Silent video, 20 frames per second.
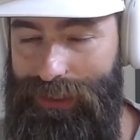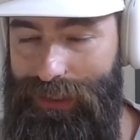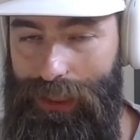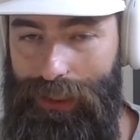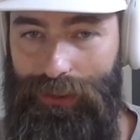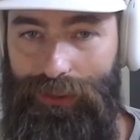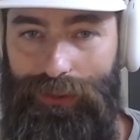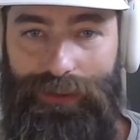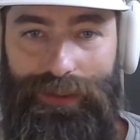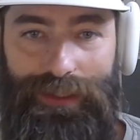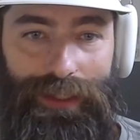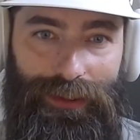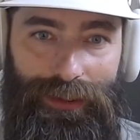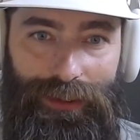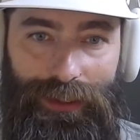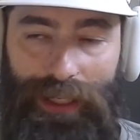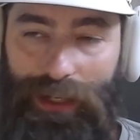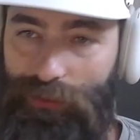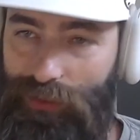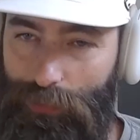deals.
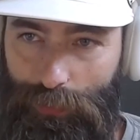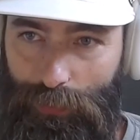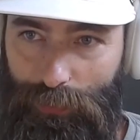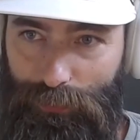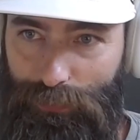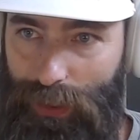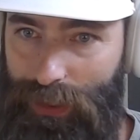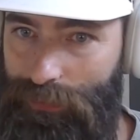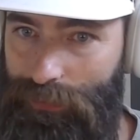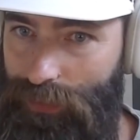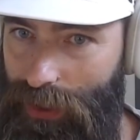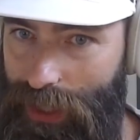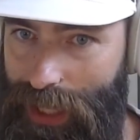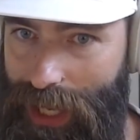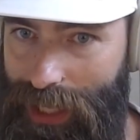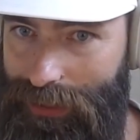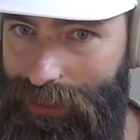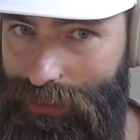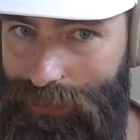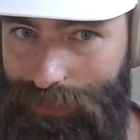Yeah, we've been very
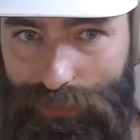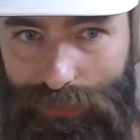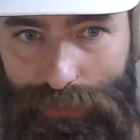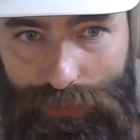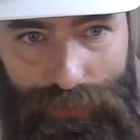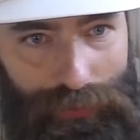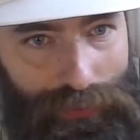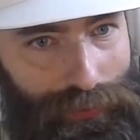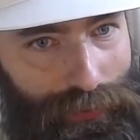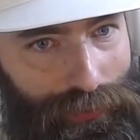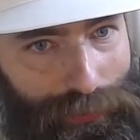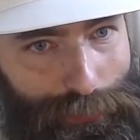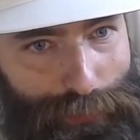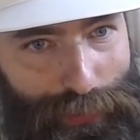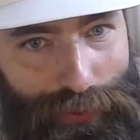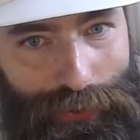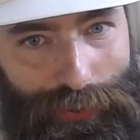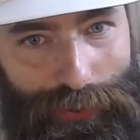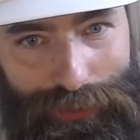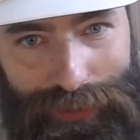active through the
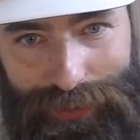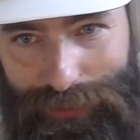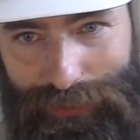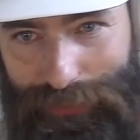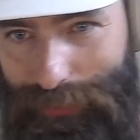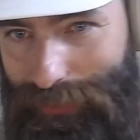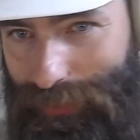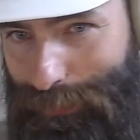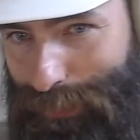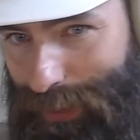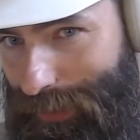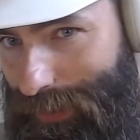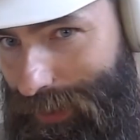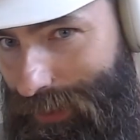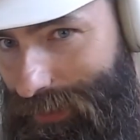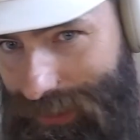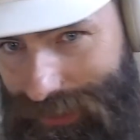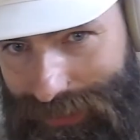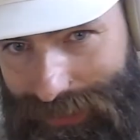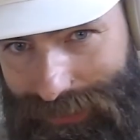bull and through the bear
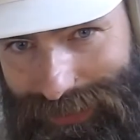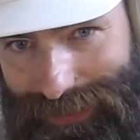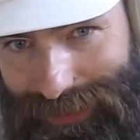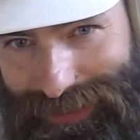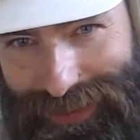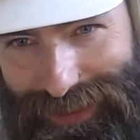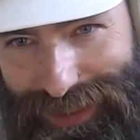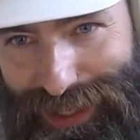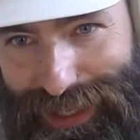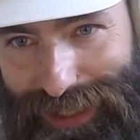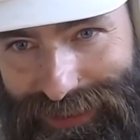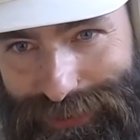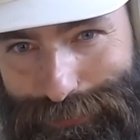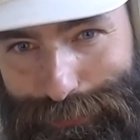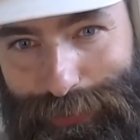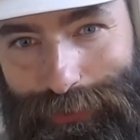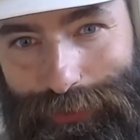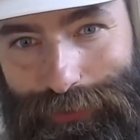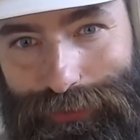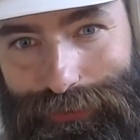and into the next
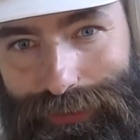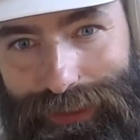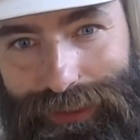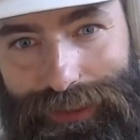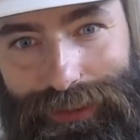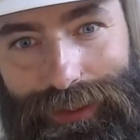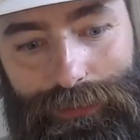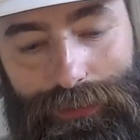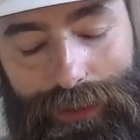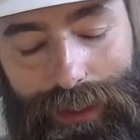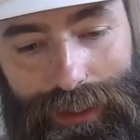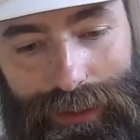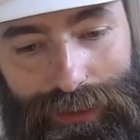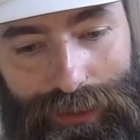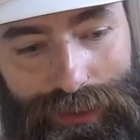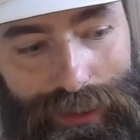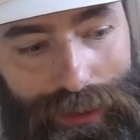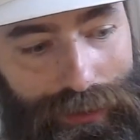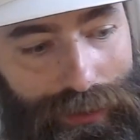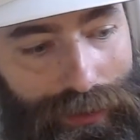bull. And I think
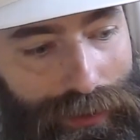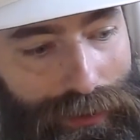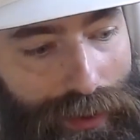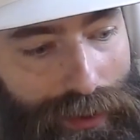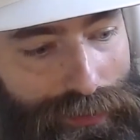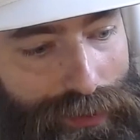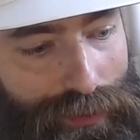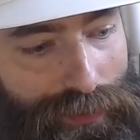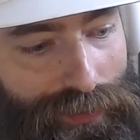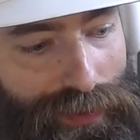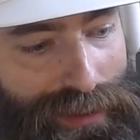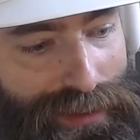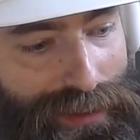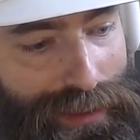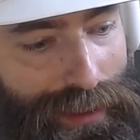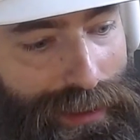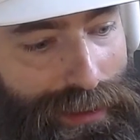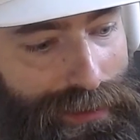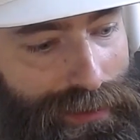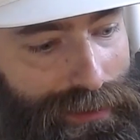there's a lot of sort of
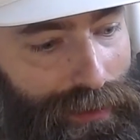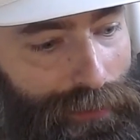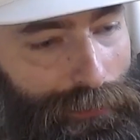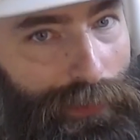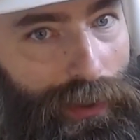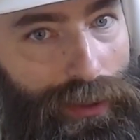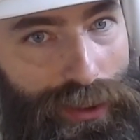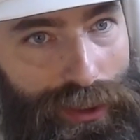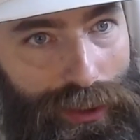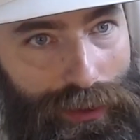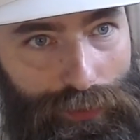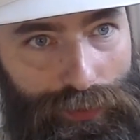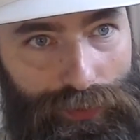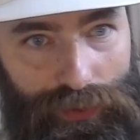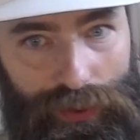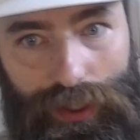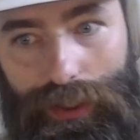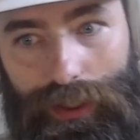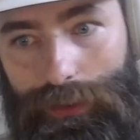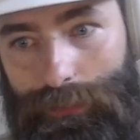insights emerging
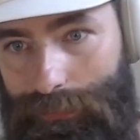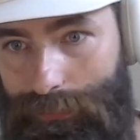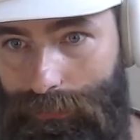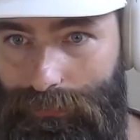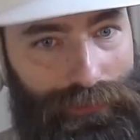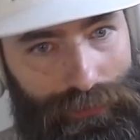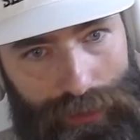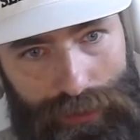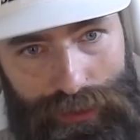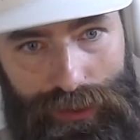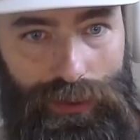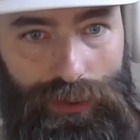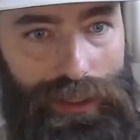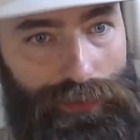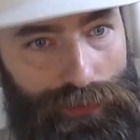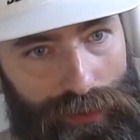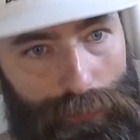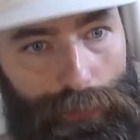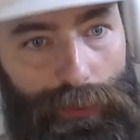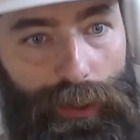from the two
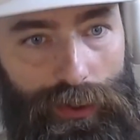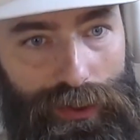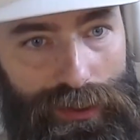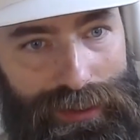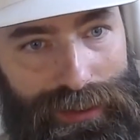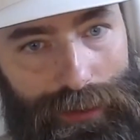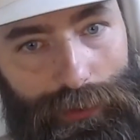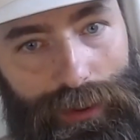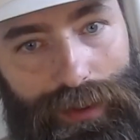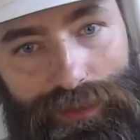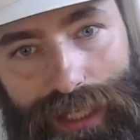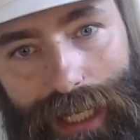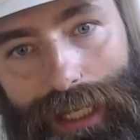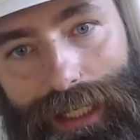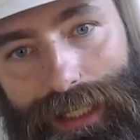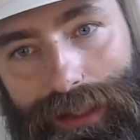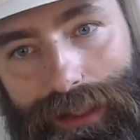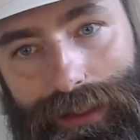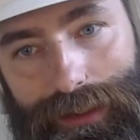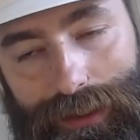different approaches that we've
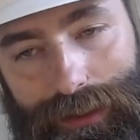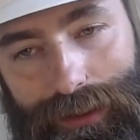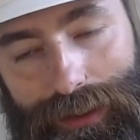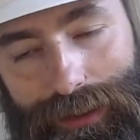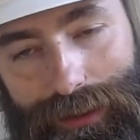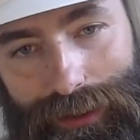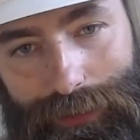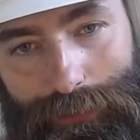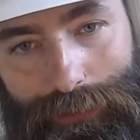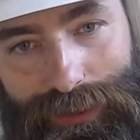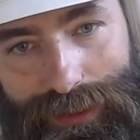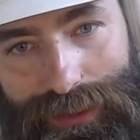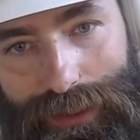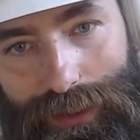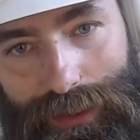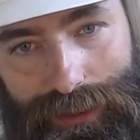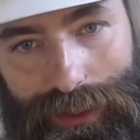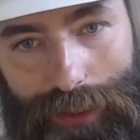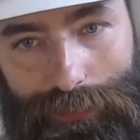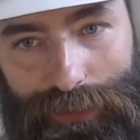taken. And I think we'll see
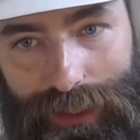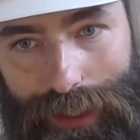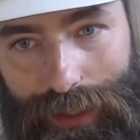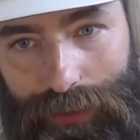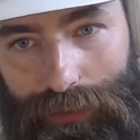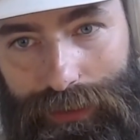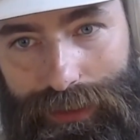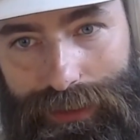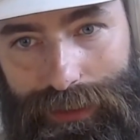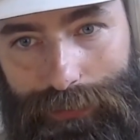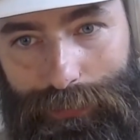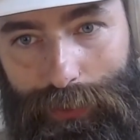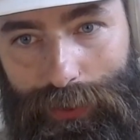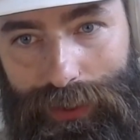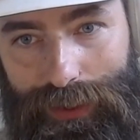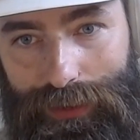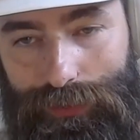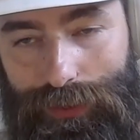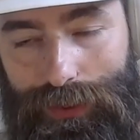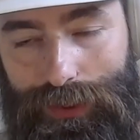those come together at some point
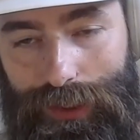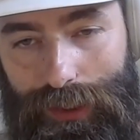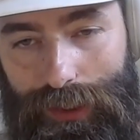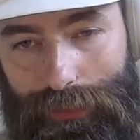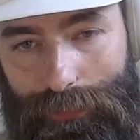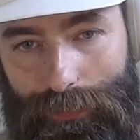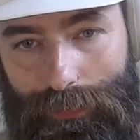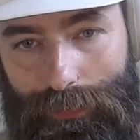in the future.